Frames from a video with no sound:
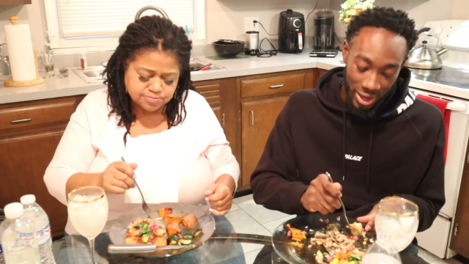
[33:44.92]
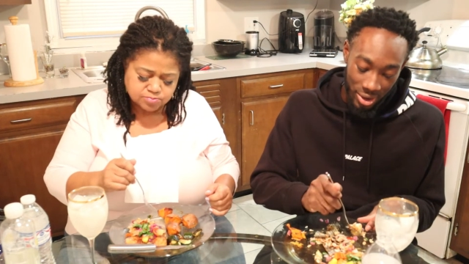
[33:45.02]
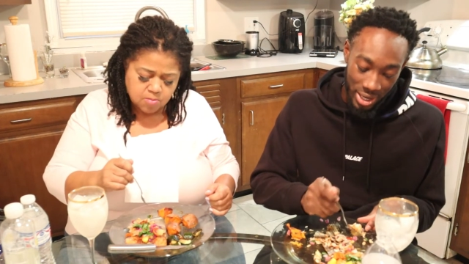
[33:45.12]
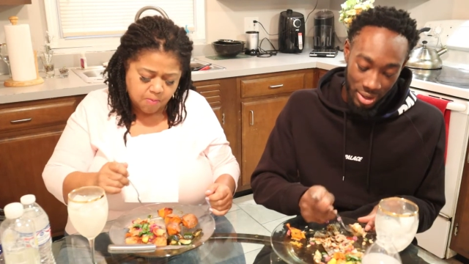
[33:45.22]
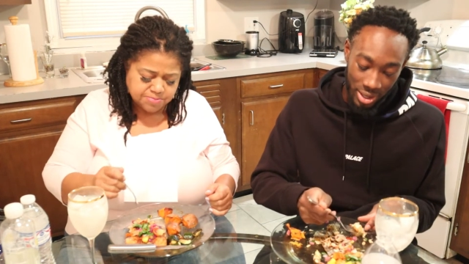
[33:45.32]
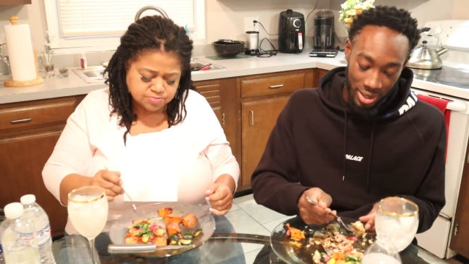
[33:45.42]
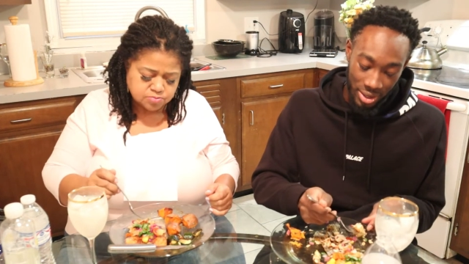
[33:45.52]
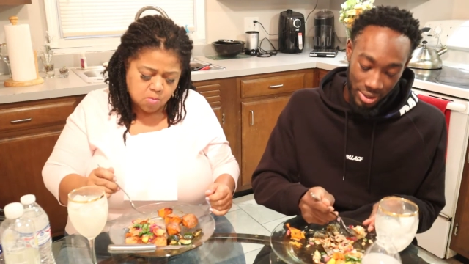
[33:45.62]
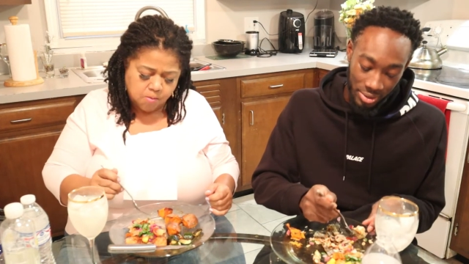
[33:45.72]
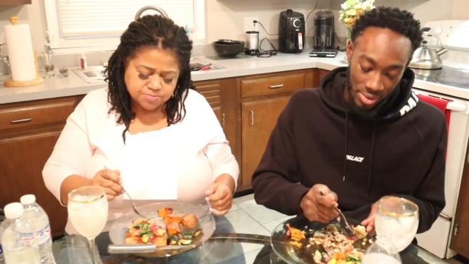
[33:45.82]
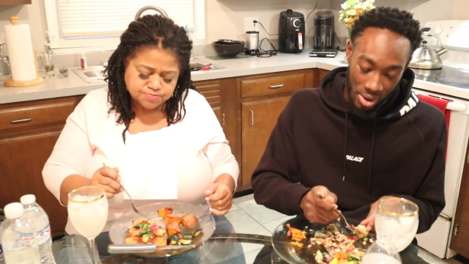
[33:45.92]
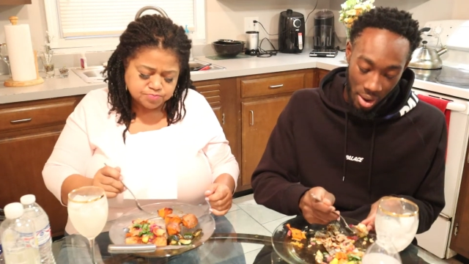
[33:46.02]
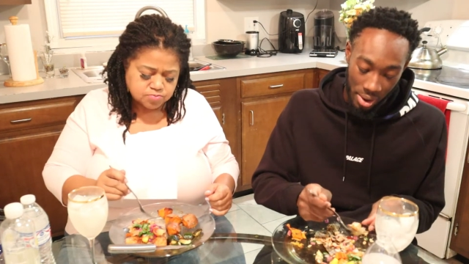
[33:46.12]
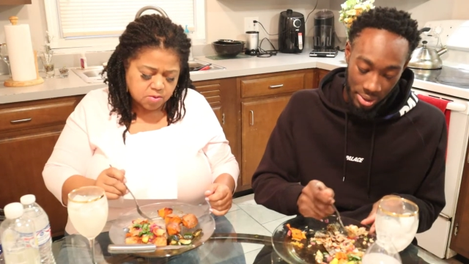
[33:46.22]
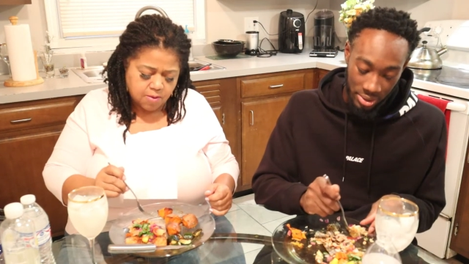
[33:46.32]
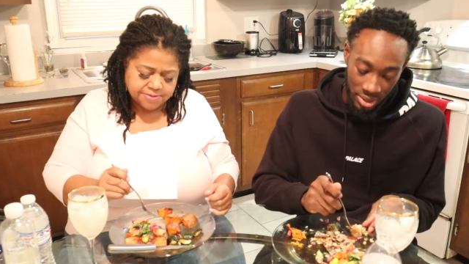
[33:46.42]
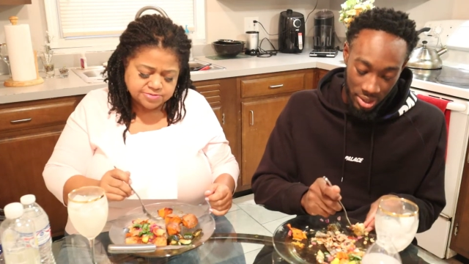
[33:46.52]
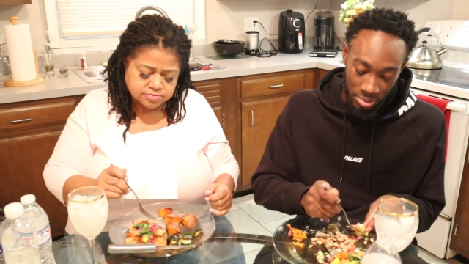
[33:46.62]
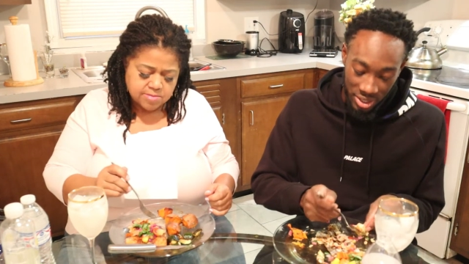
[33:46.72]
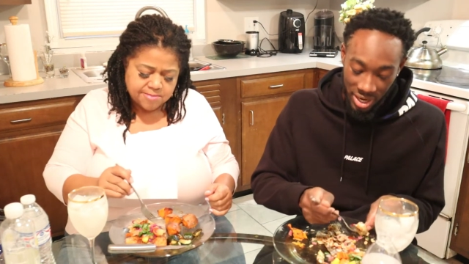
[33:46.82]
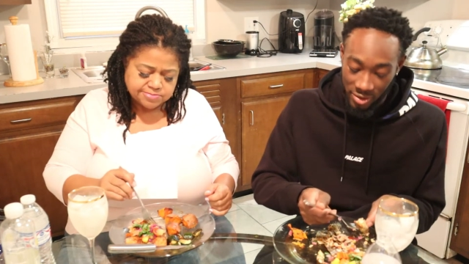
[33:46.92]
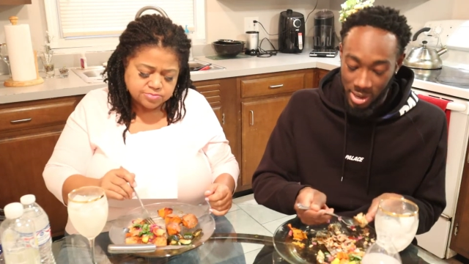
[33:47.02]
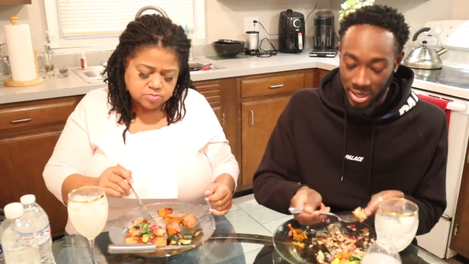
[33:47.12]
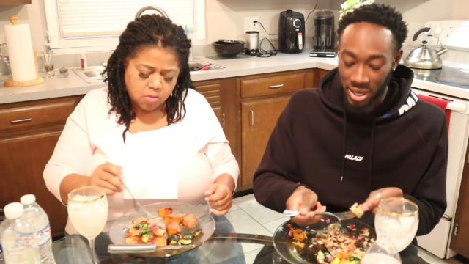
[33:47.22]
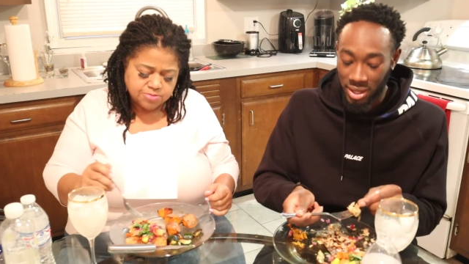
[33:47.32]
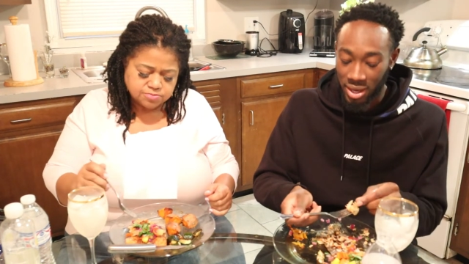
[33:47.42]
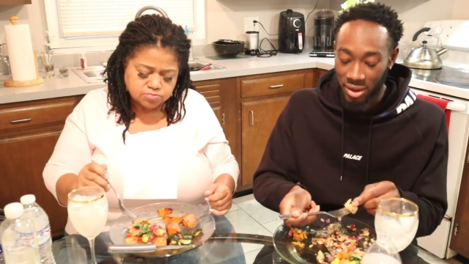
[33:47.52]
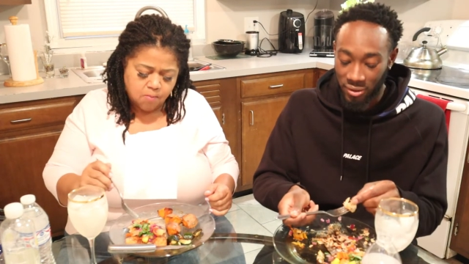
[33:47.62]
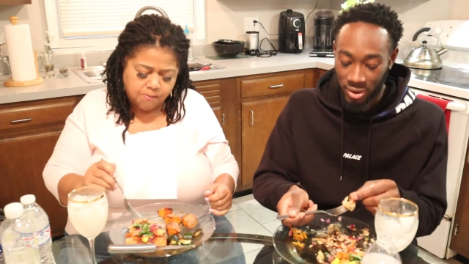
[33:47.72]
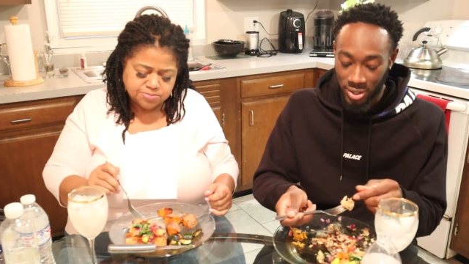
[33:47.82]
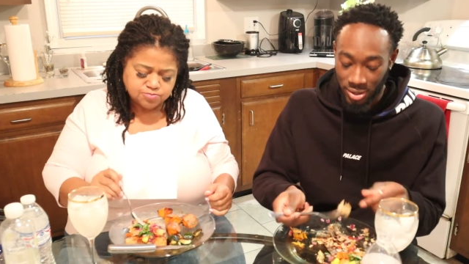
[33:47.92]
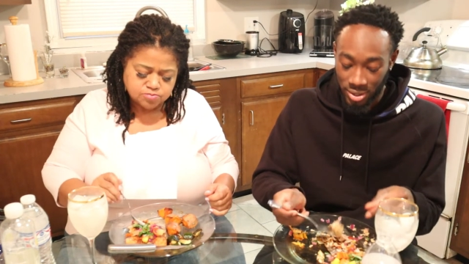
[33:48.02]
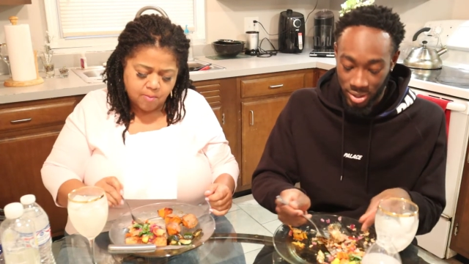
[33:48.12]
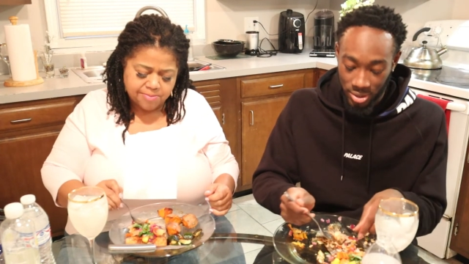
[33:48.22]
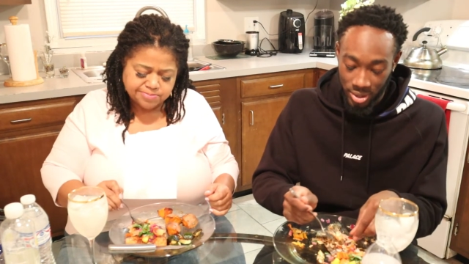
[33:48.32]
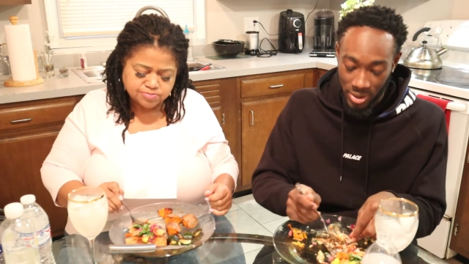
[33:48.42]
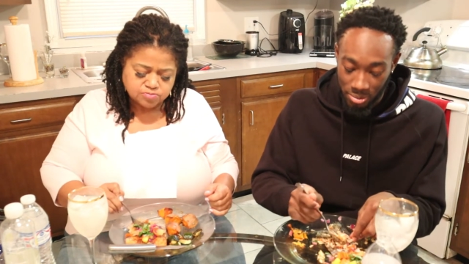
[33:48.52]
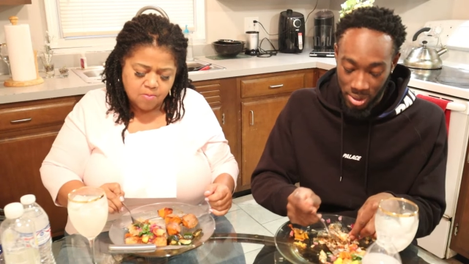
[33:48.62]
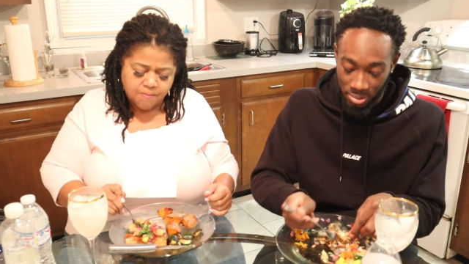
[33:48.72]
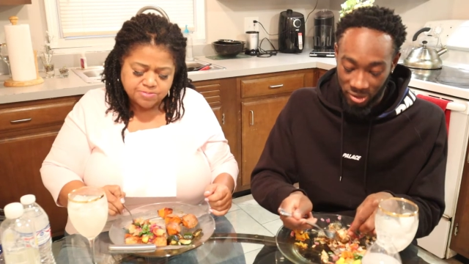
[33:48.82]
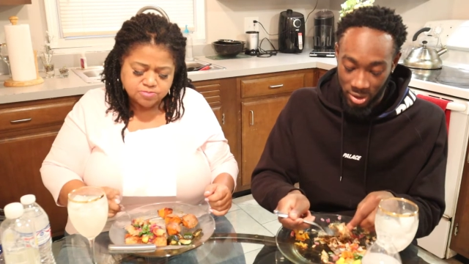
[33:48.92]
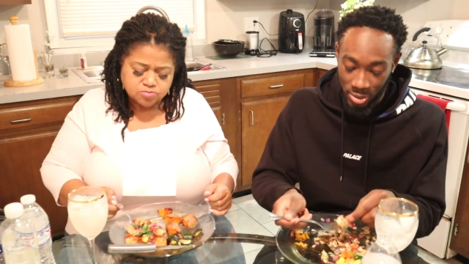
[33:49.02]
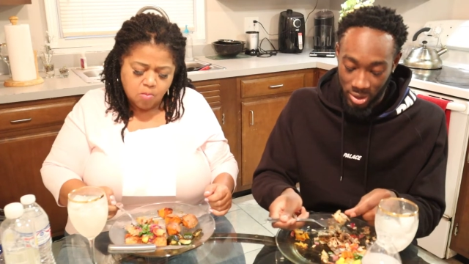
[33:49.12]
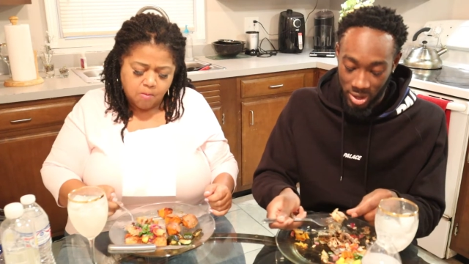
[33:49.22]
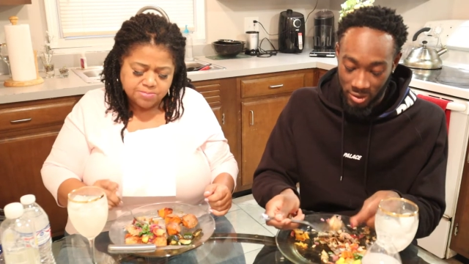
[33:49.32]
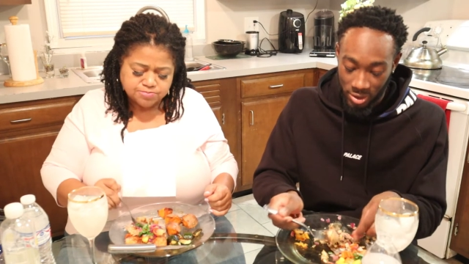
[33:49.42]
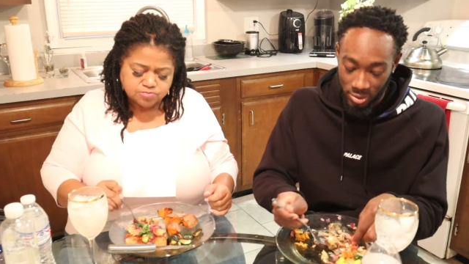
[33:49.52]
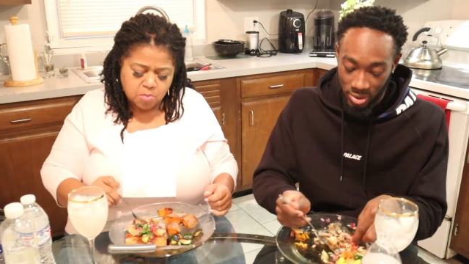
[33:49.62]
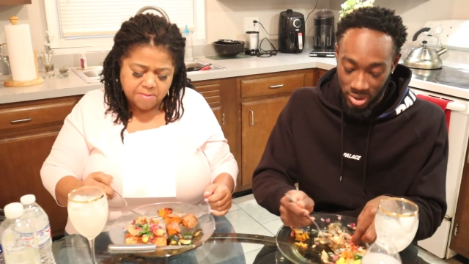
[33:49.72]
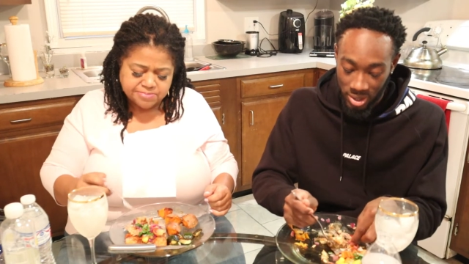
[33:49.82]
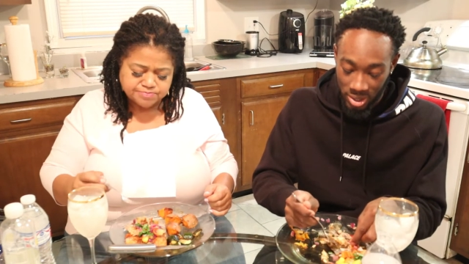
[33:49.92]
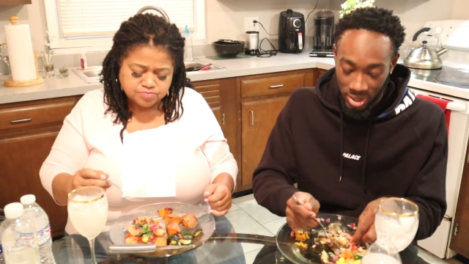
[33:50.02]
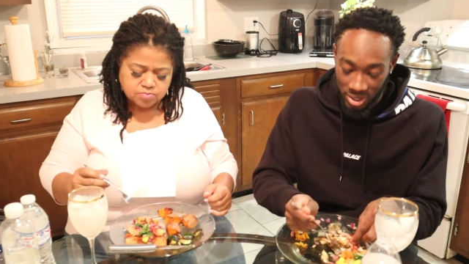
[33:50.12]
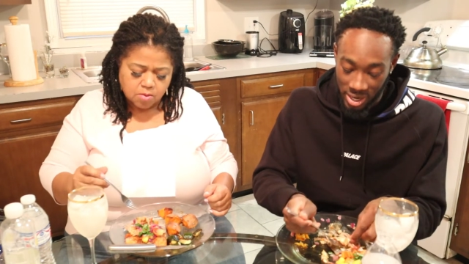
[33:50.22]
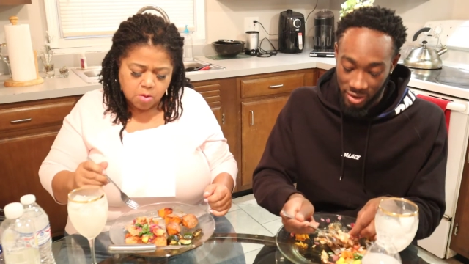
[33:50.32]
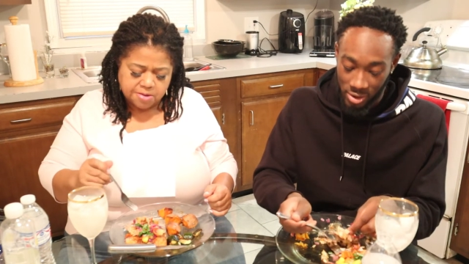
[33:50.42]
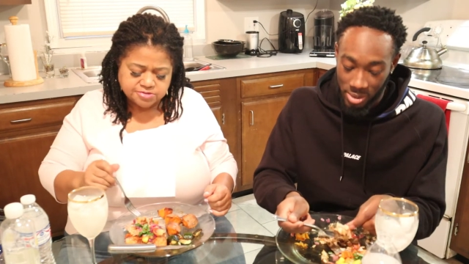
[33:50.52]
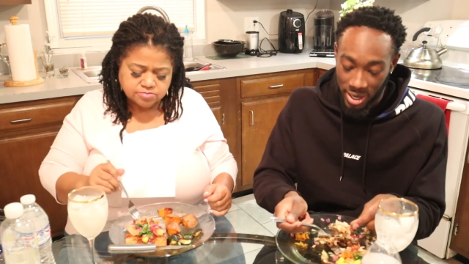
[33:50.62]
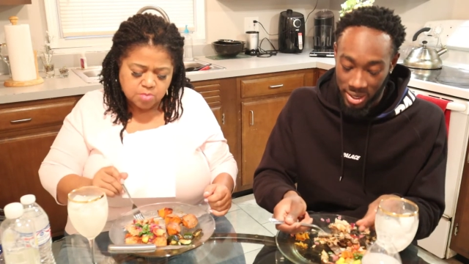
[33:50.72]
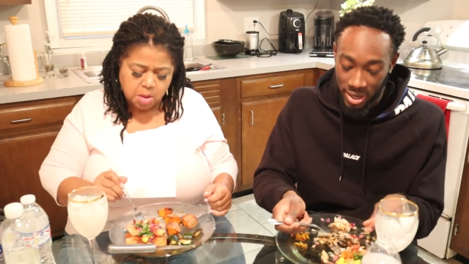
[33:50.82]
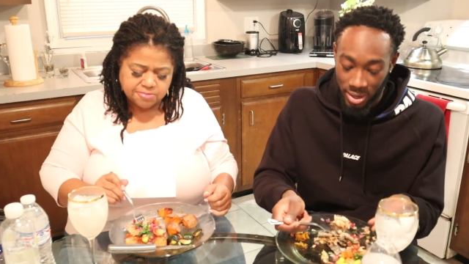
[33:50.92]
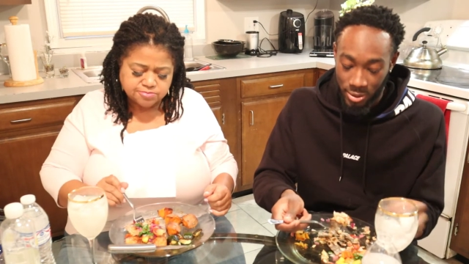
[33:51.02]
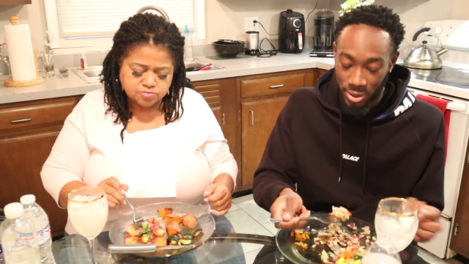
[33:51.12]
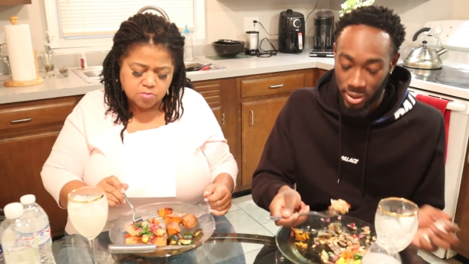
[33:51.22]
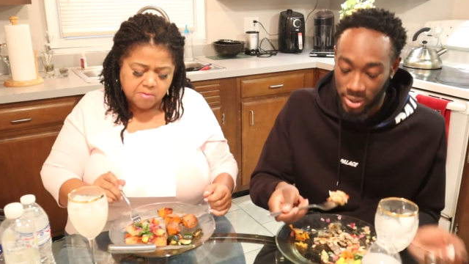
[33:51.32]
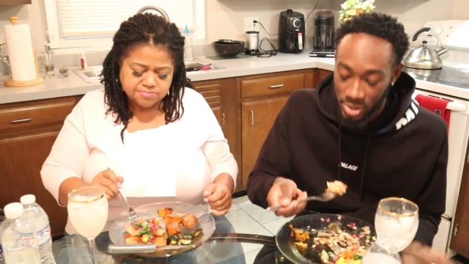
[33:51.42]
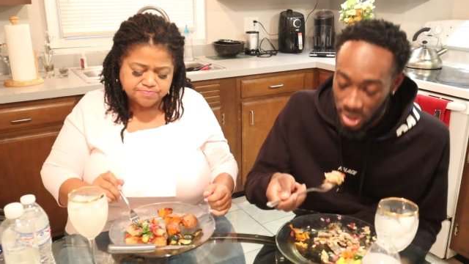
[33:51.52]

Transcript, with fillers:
Speaker 1: loud, out loud. Plus, everybody got the headphones on too, so people feel more comfortable. Because everybody got them on.